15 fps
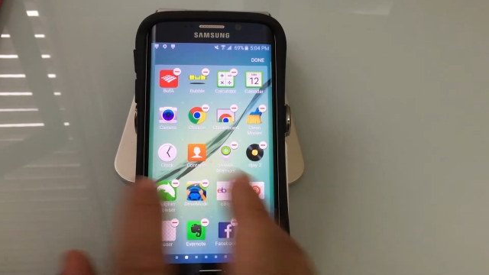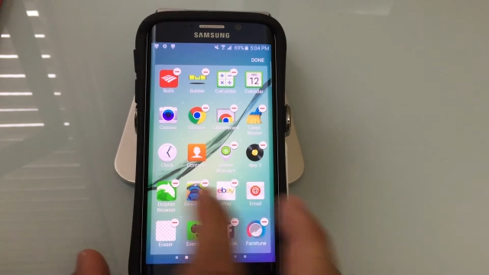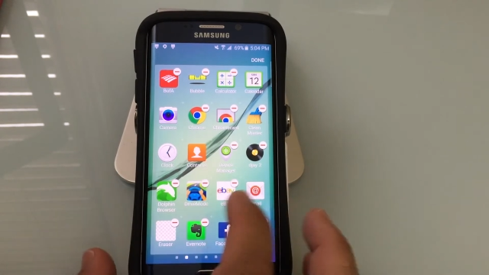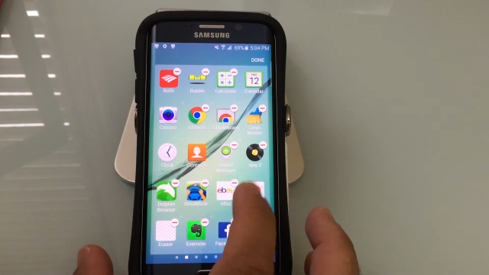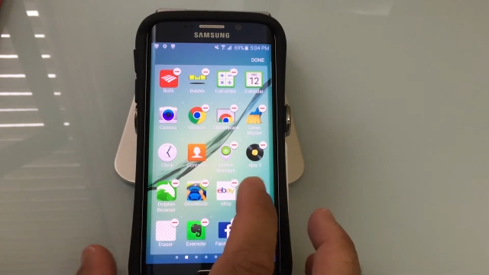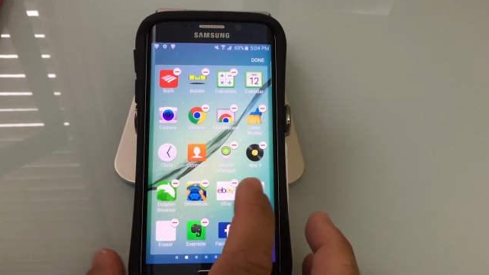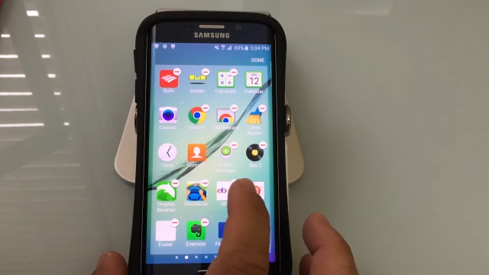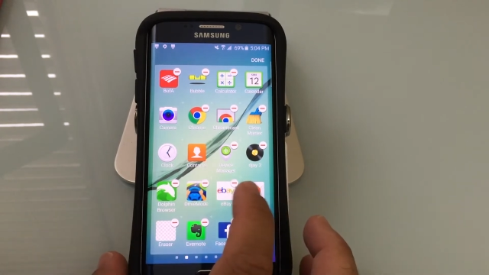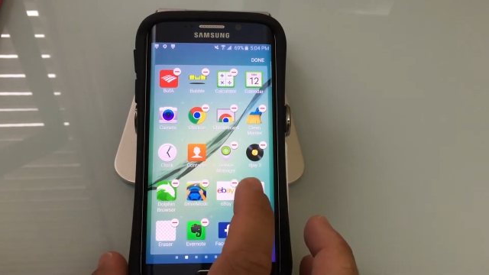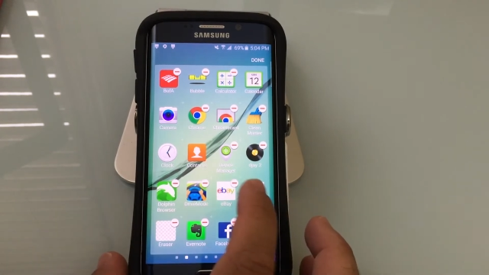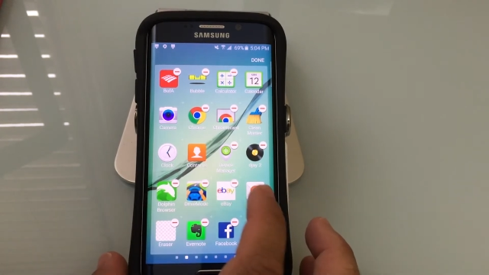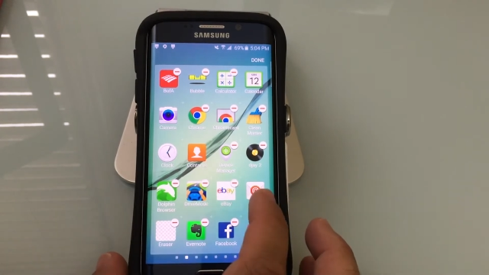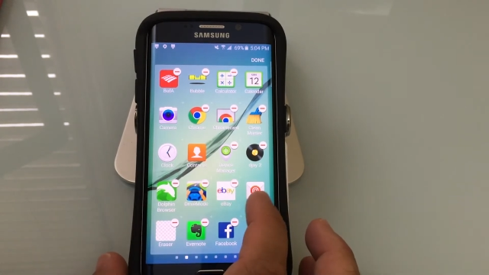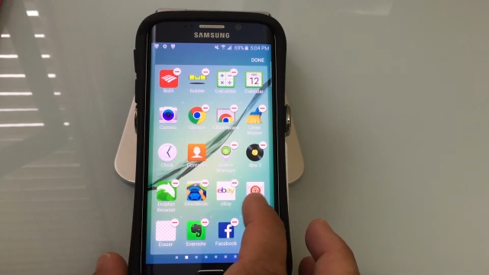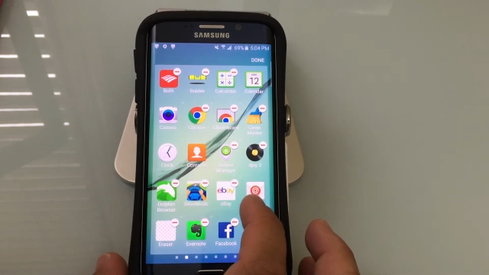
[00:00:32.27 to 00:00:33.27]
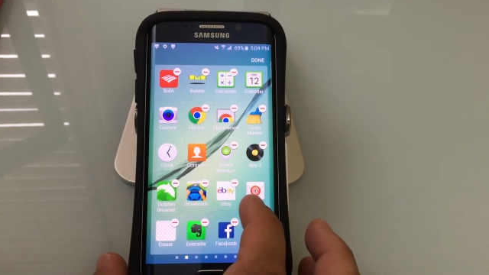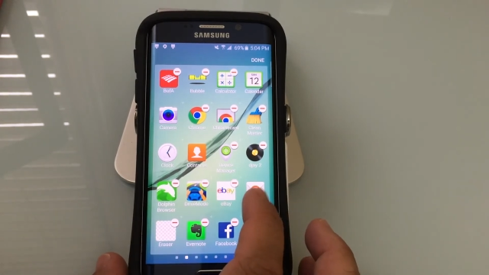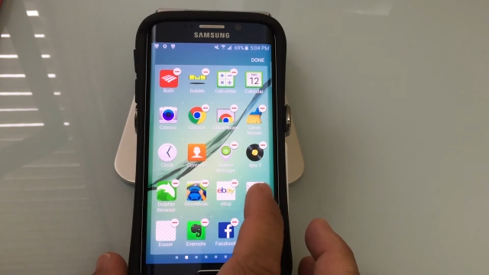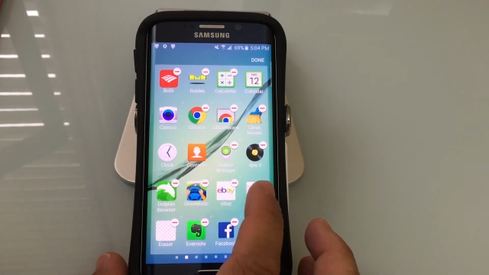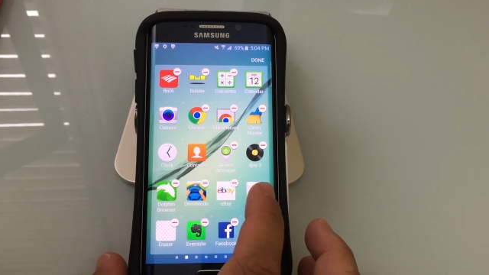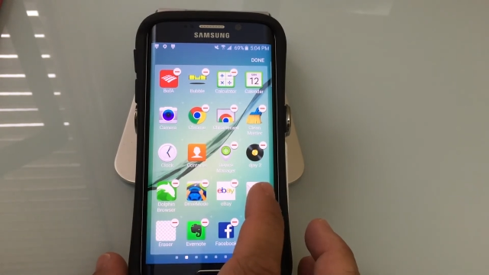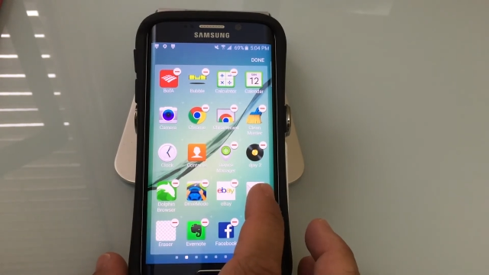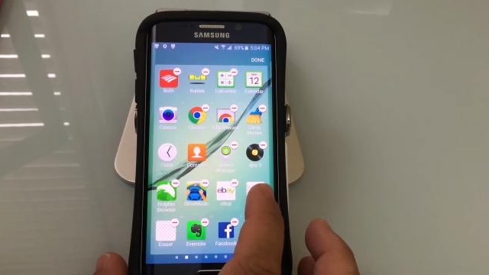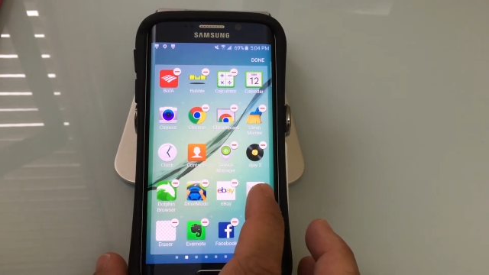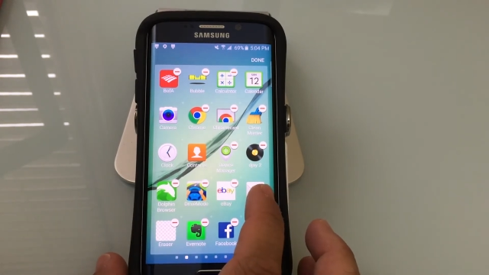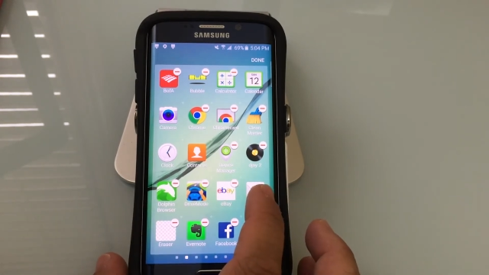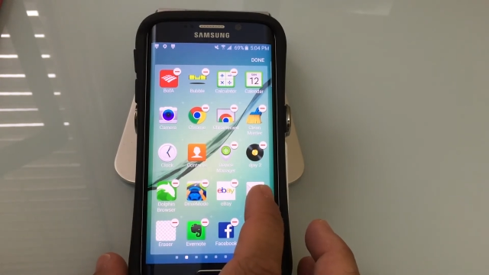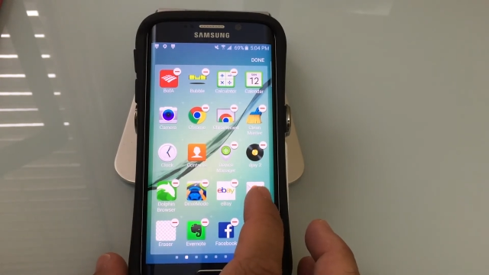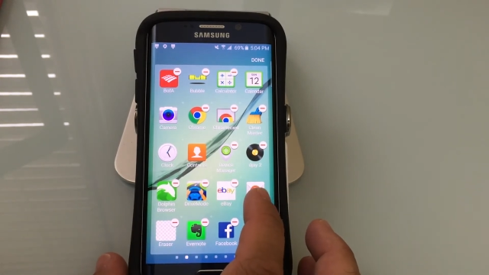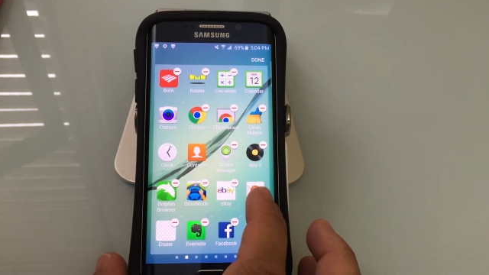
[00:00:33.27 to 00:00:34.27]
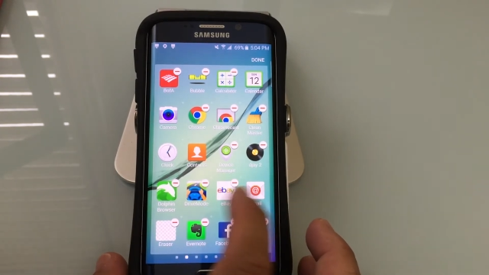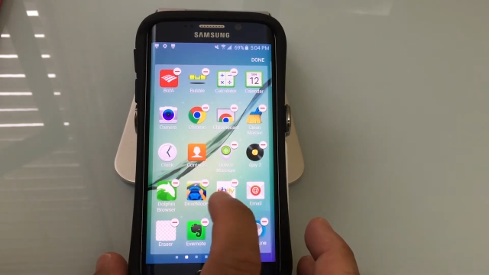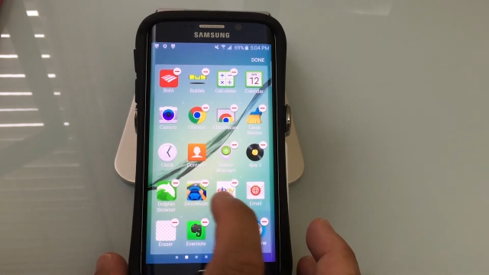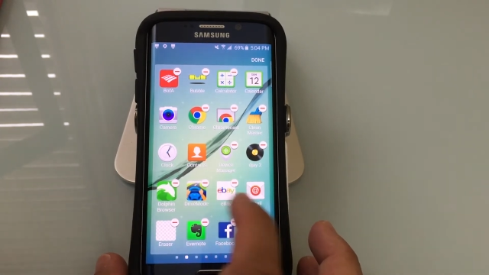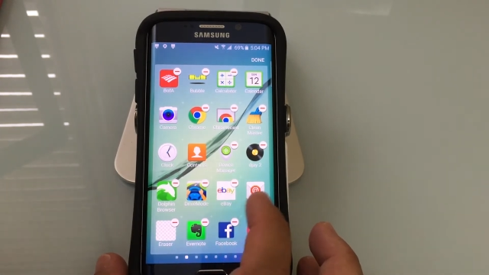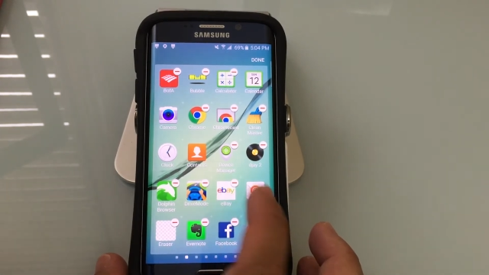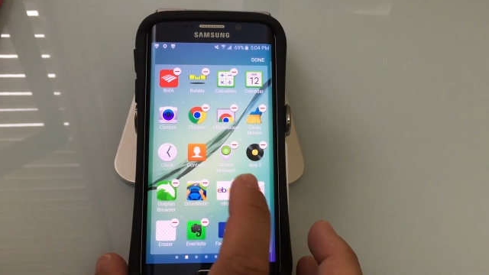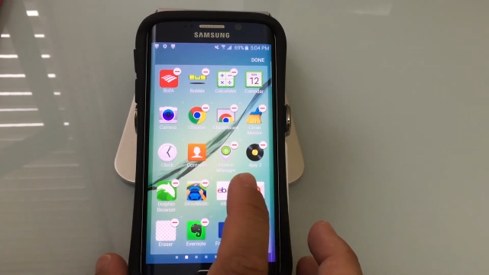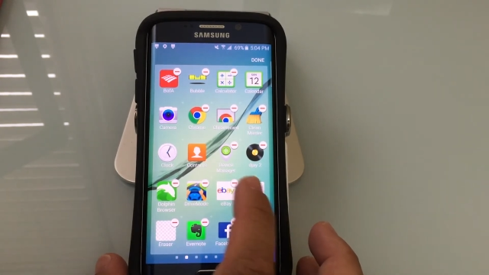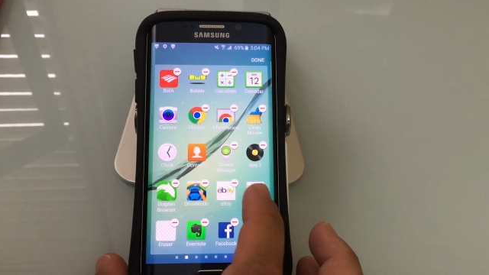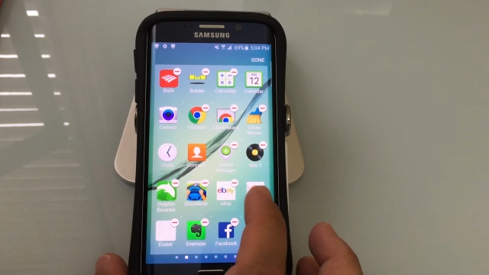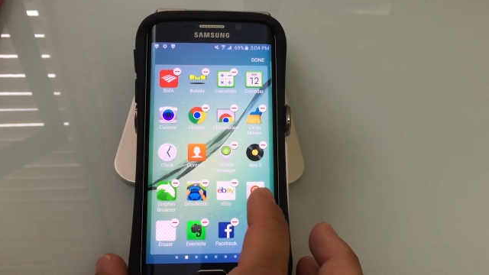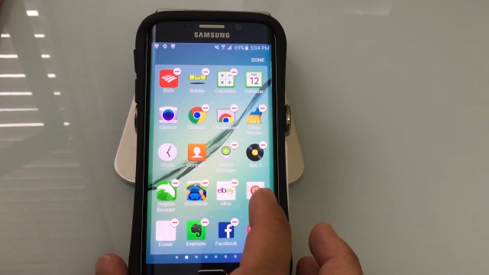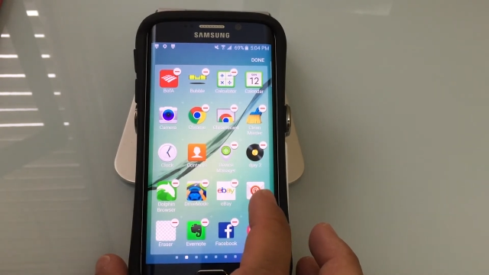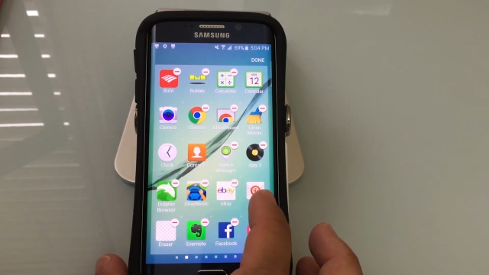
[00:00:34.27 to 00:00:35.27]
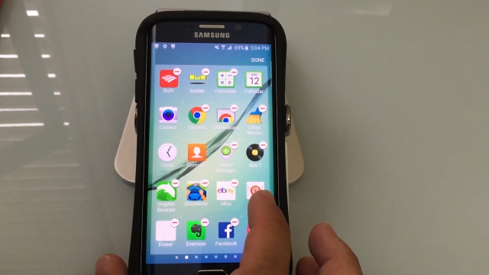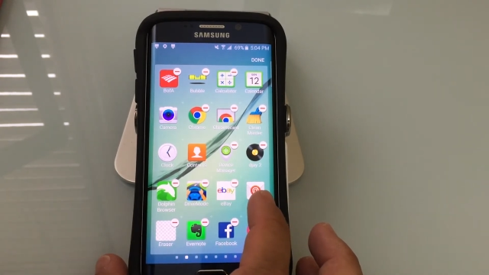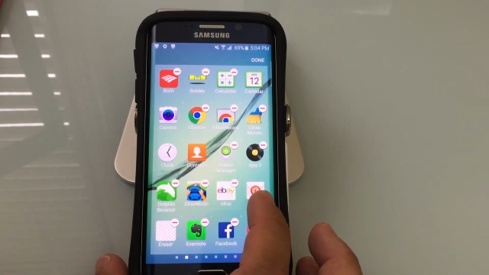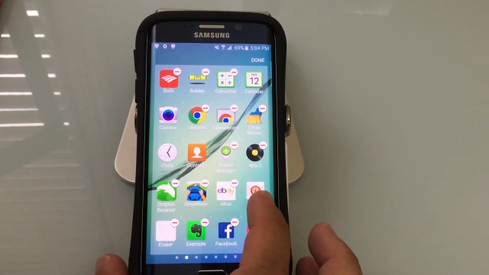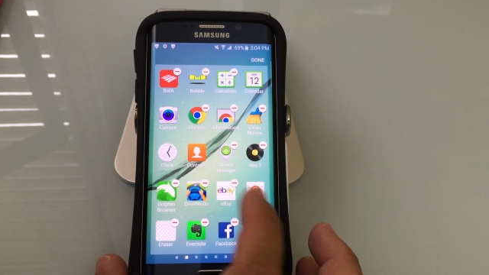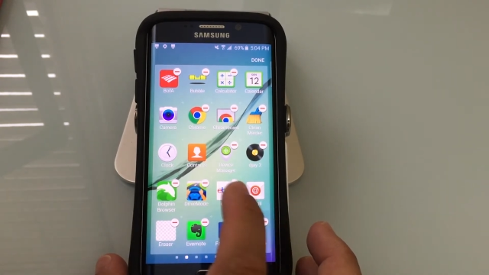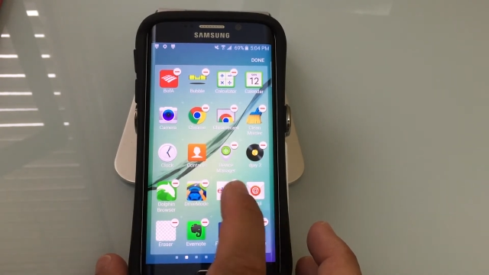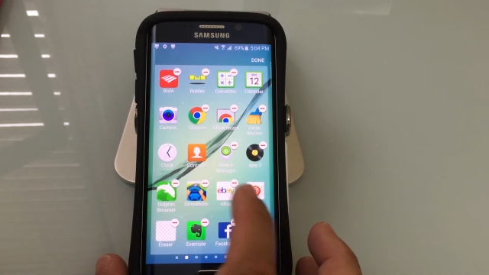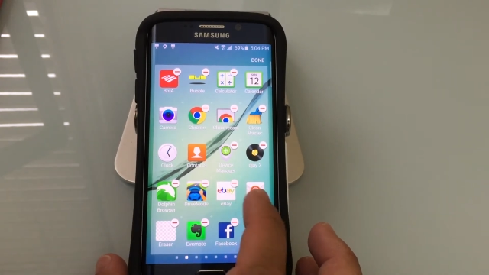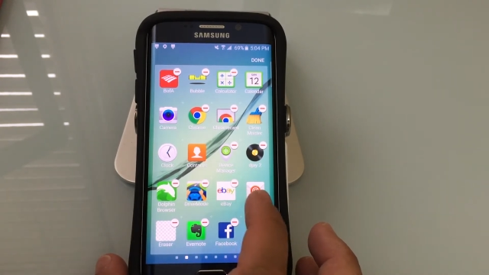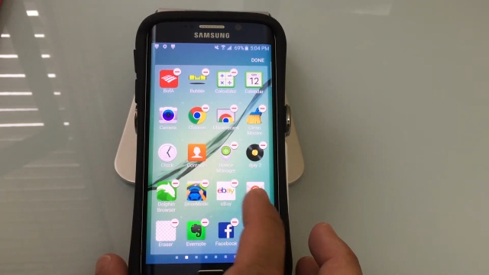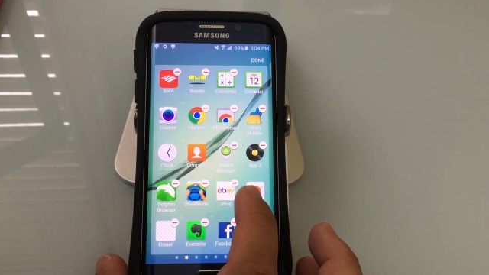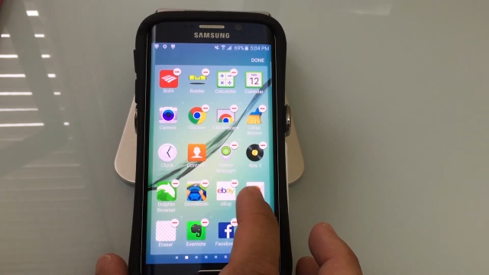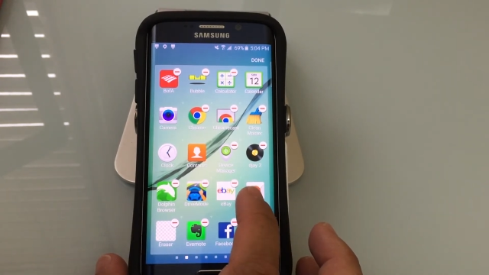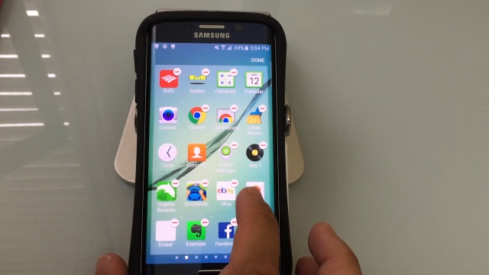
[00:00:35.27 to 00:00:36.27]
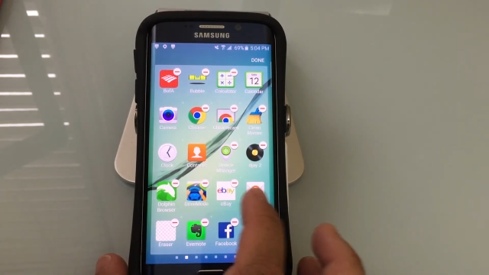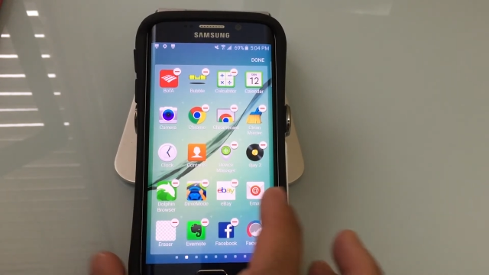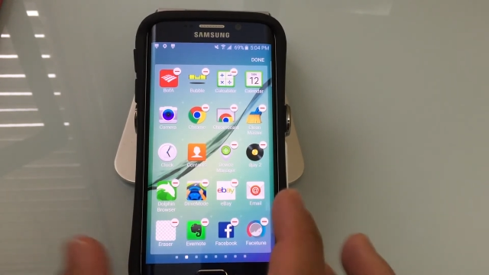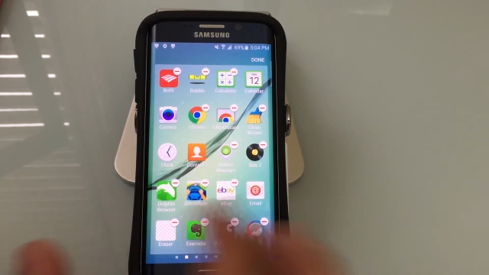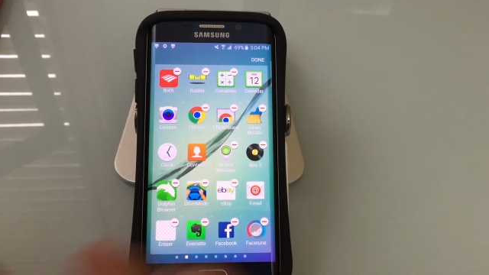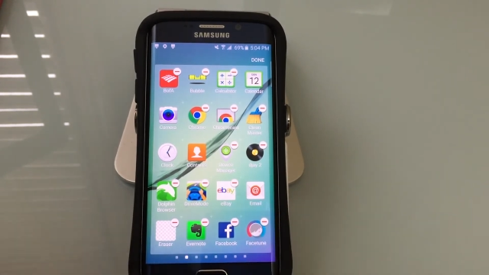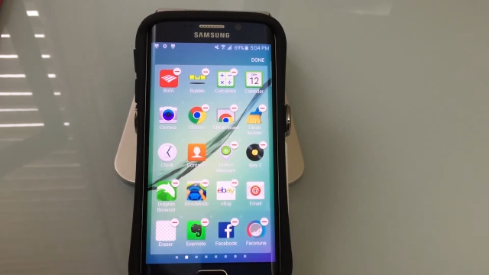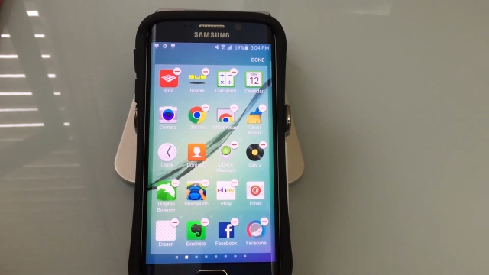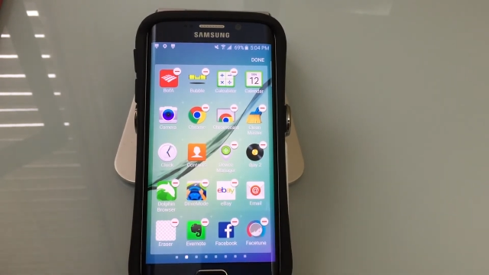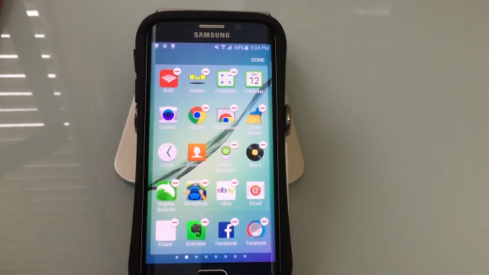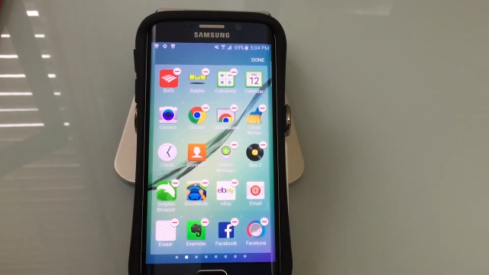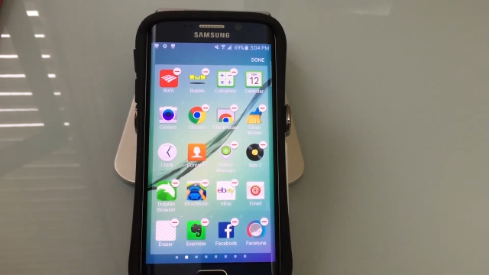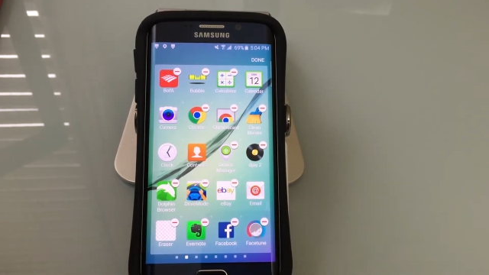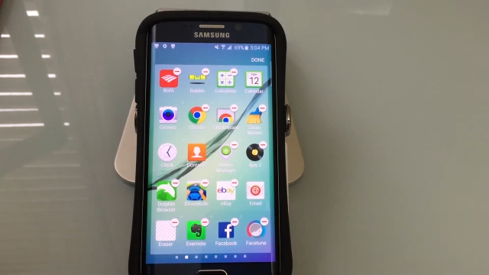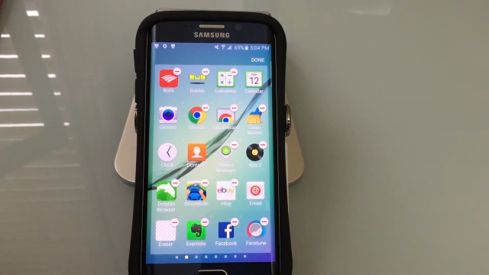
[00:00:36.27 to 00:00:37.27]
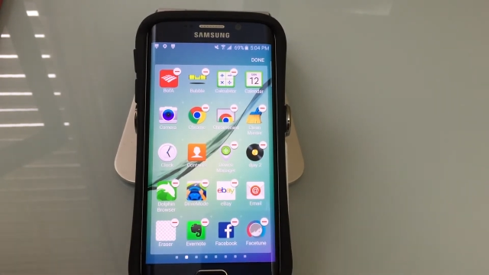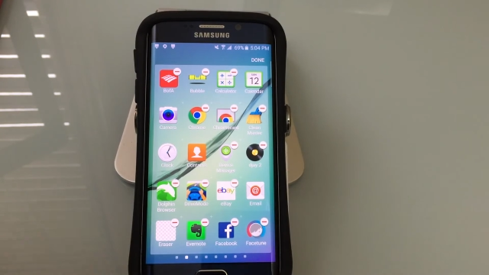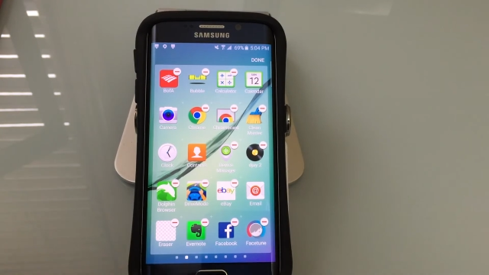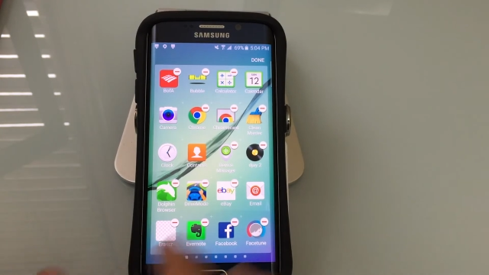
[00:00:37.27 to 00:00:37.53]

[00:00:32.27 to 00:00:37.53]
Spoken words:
[unreadable: no face in view]